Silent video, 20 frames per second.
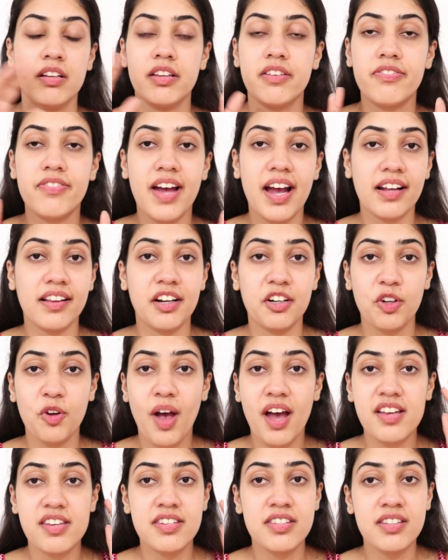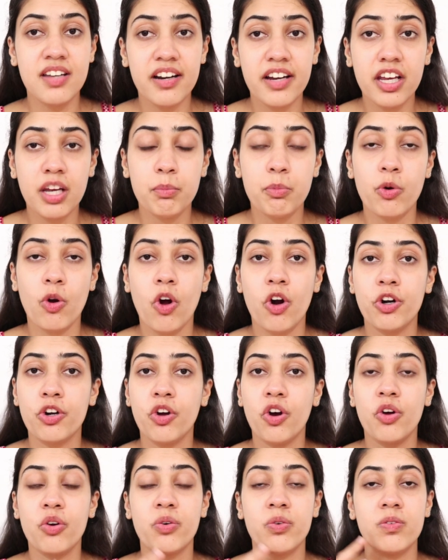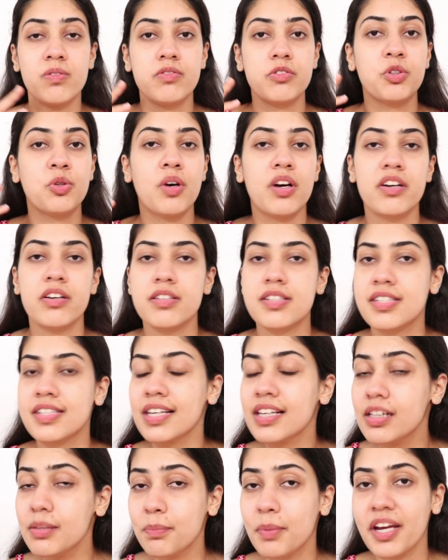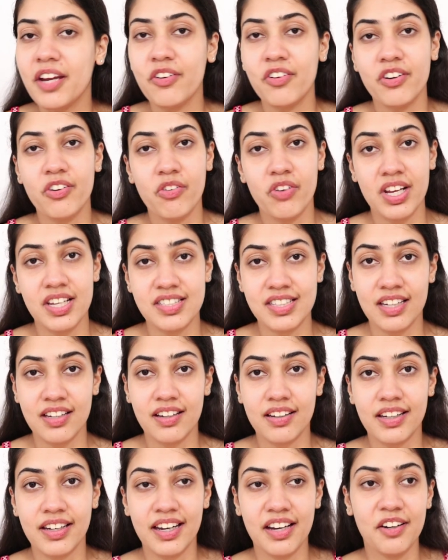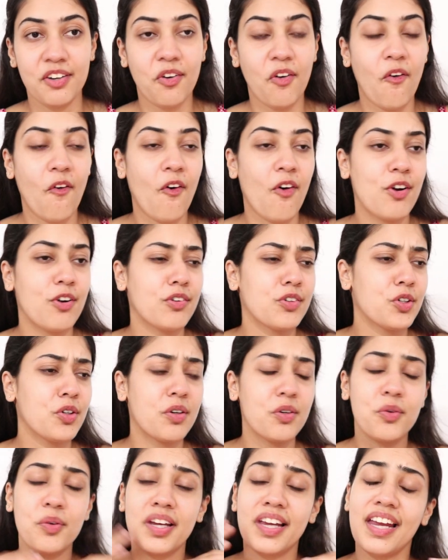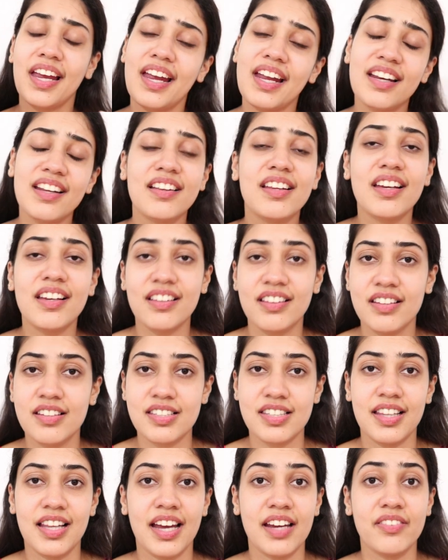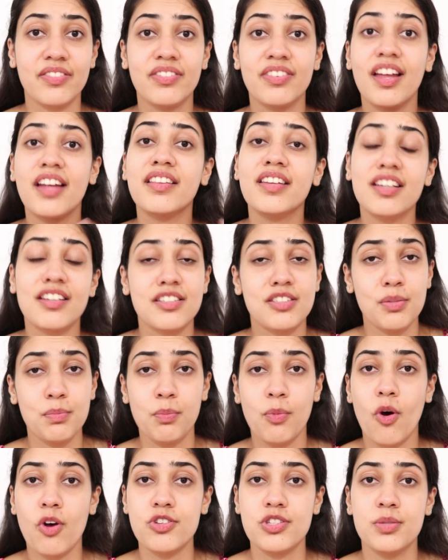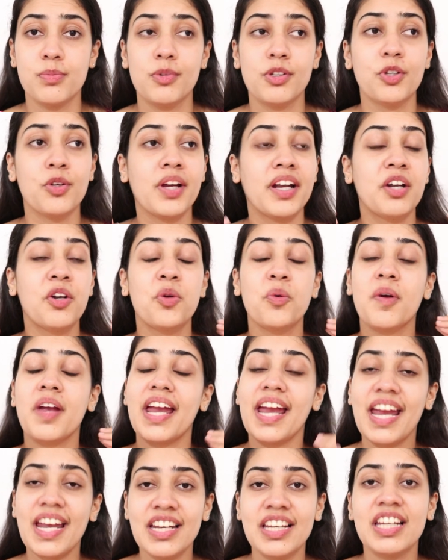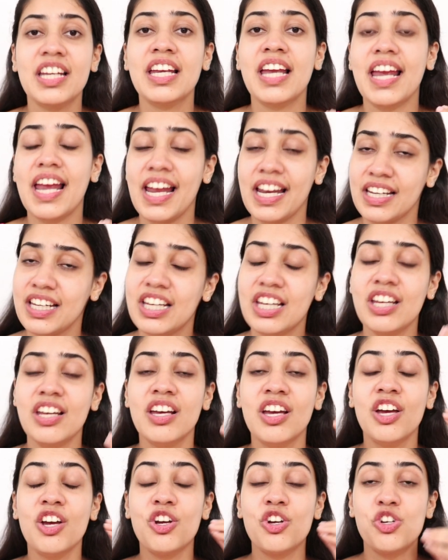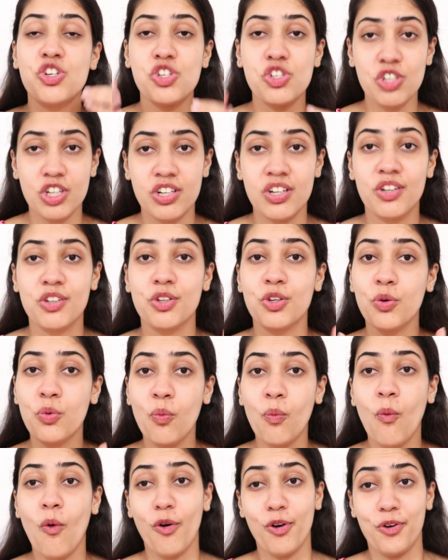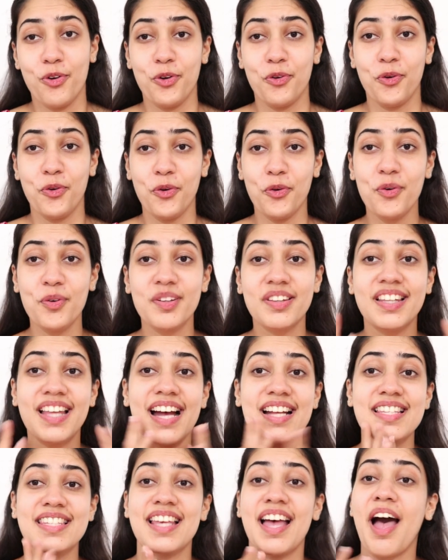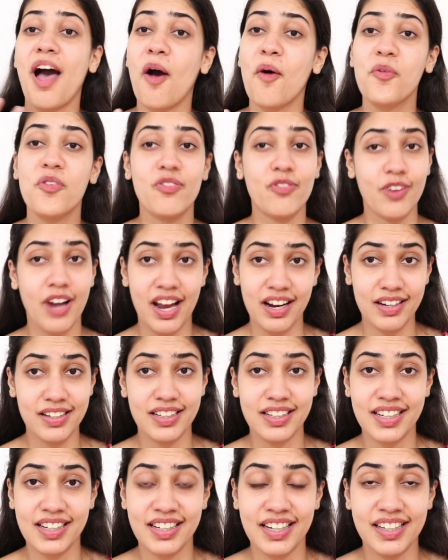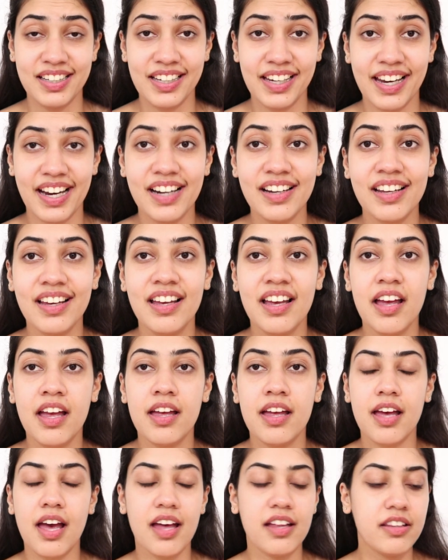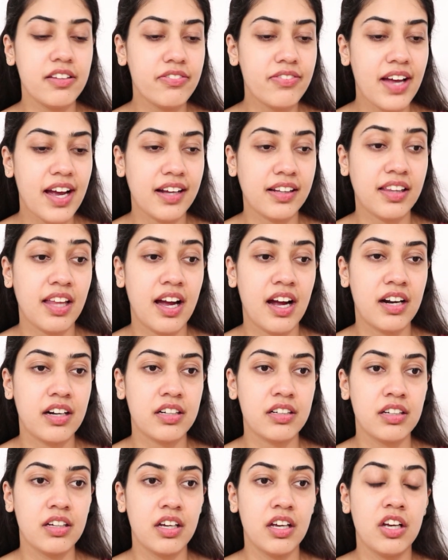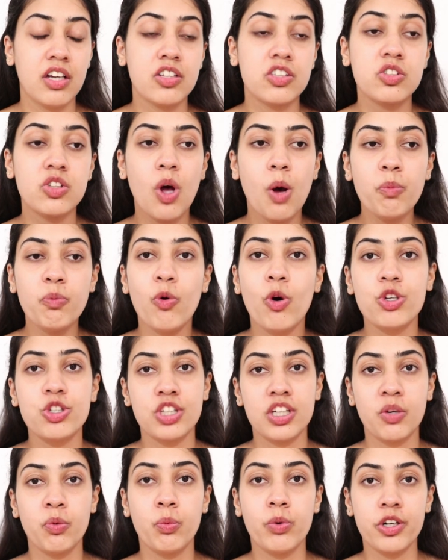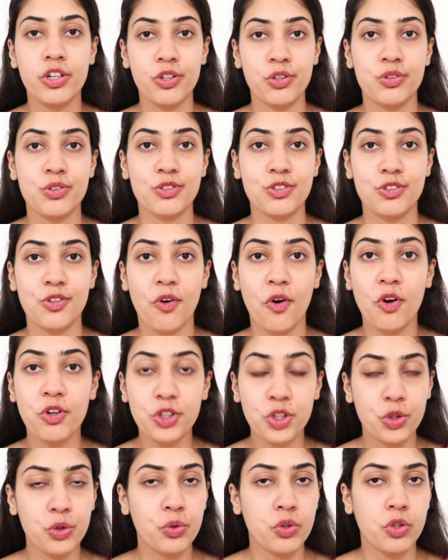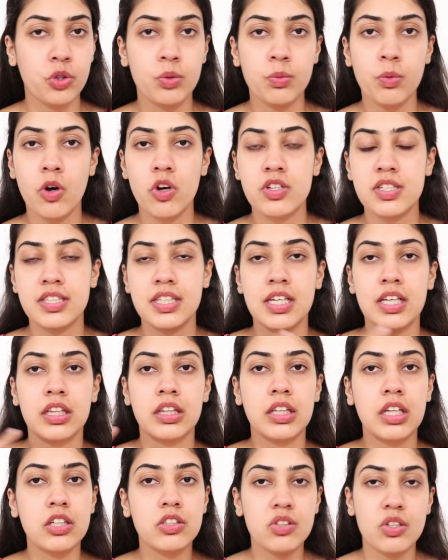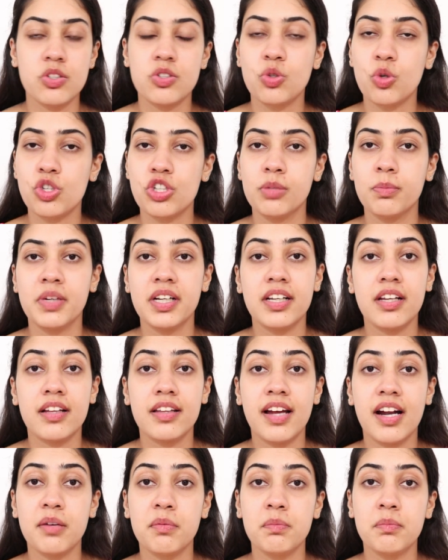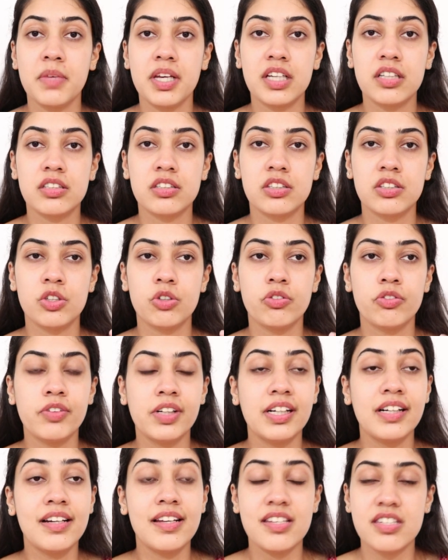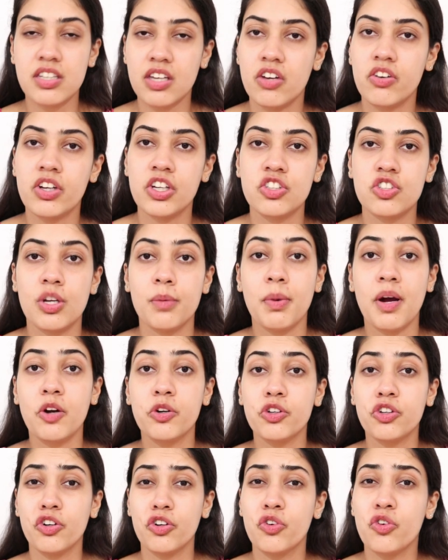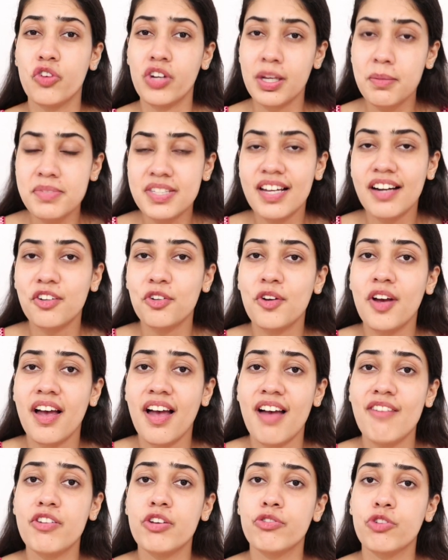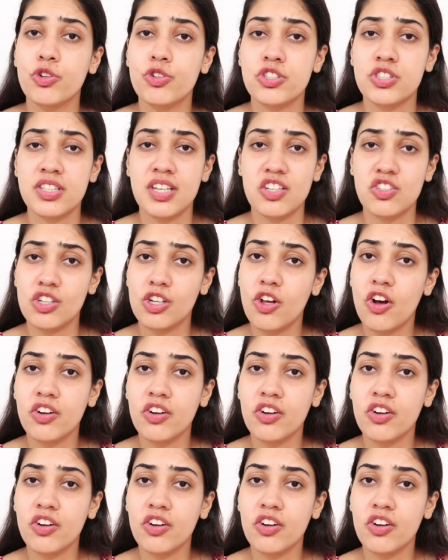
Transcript: the fact that you are studying abroad, or you are a single parent raising a kid, or you are doing anything in this life, nothing is impossible. You can do any any shit you want to do. That's how frank it can get. And the fact that stop watching videos on YouTube or seeing things on social media that makes you feel discouraged about your dreams that you are having for such a